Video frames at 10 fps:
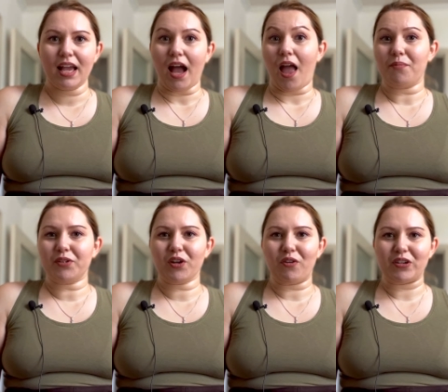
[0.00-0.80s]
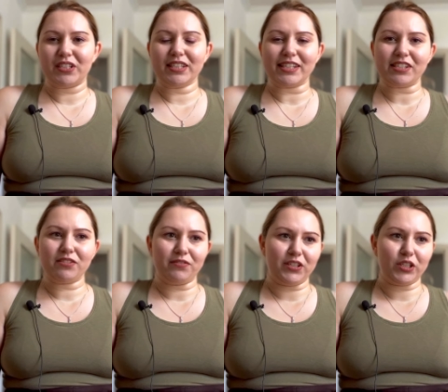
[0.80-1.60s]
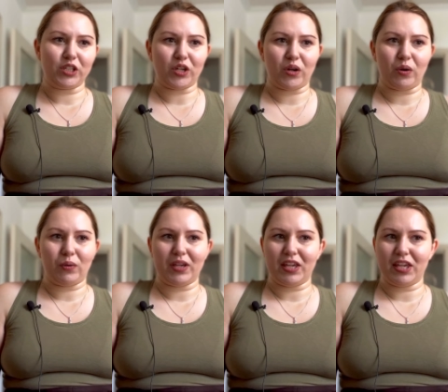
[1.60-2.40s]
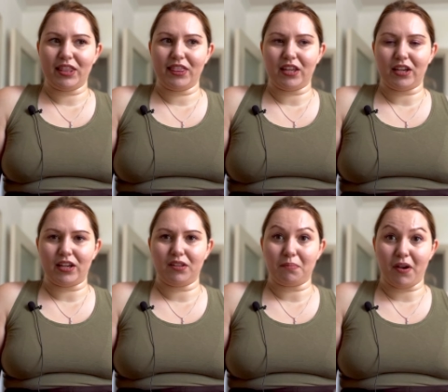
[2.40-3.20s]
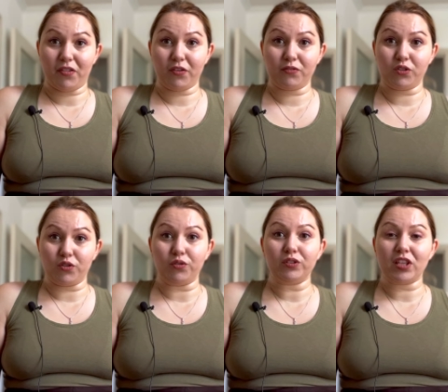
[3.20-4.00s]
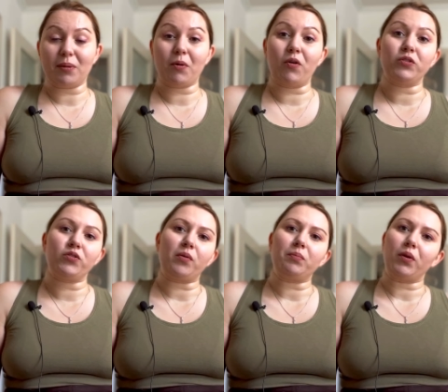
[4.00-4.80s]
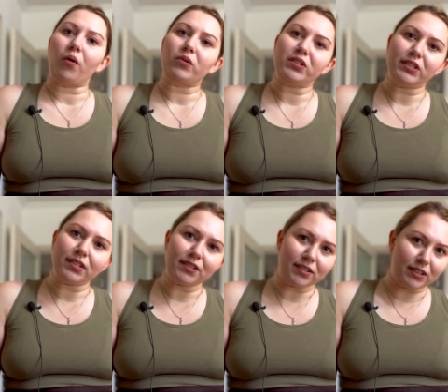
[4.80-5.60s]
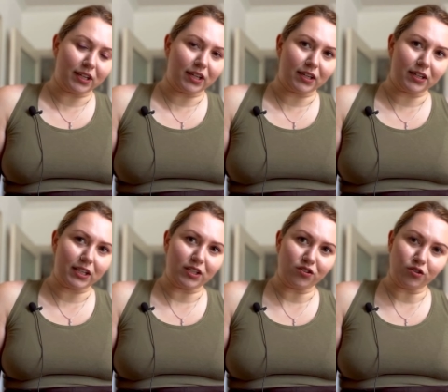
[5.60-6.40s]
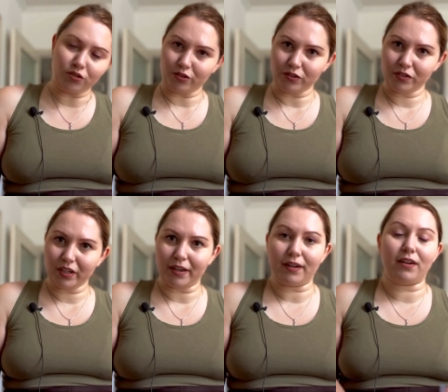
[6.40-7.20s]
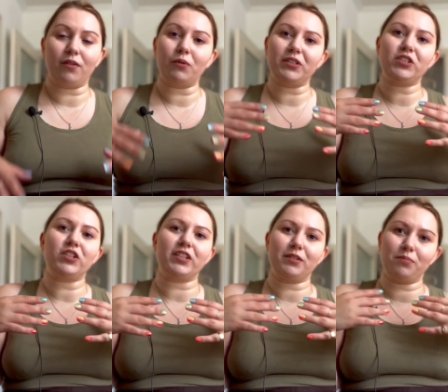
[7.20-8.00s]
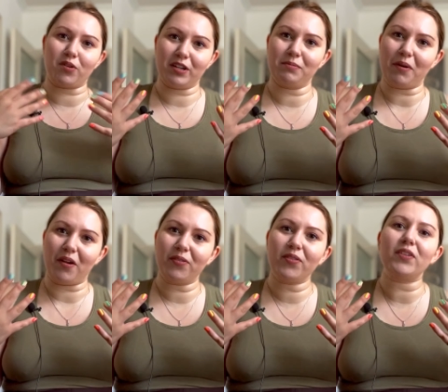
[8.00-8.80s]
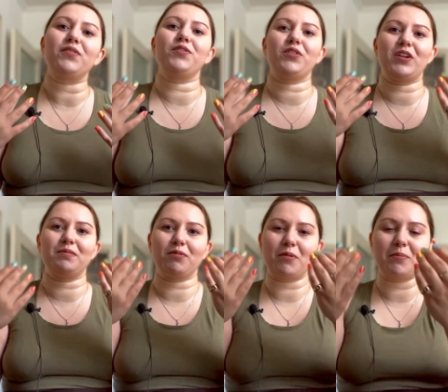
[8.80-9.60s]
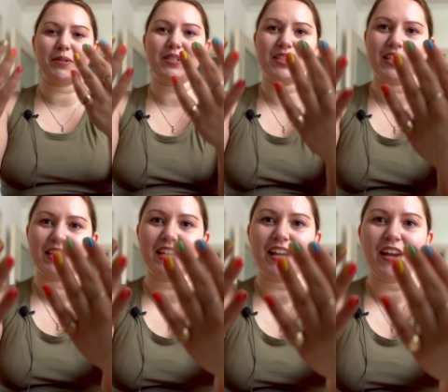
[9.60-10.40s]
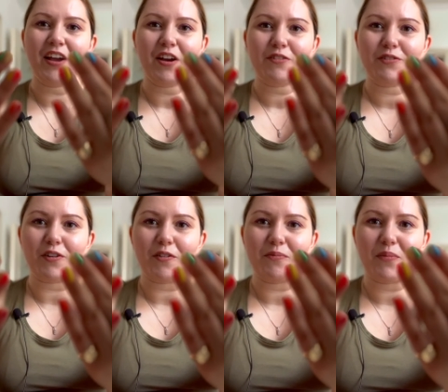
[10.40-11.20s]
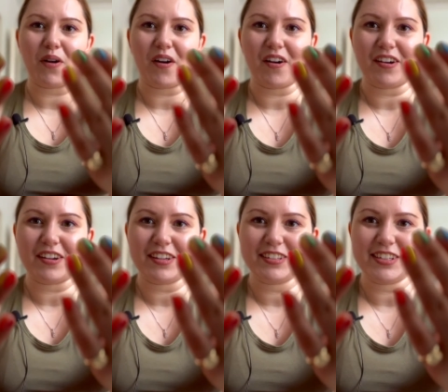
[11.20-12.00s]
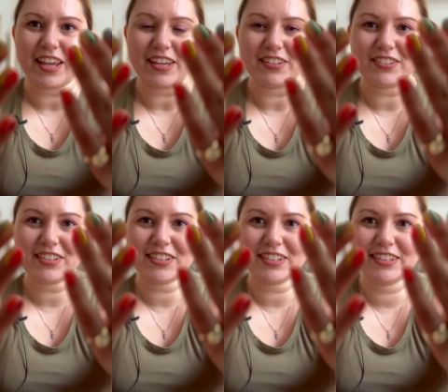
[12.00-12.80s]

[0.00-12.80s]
I'm recording this video in the month of June, and I'm going to upload in it in June, which is Pride Month, if you can probably see from my nails.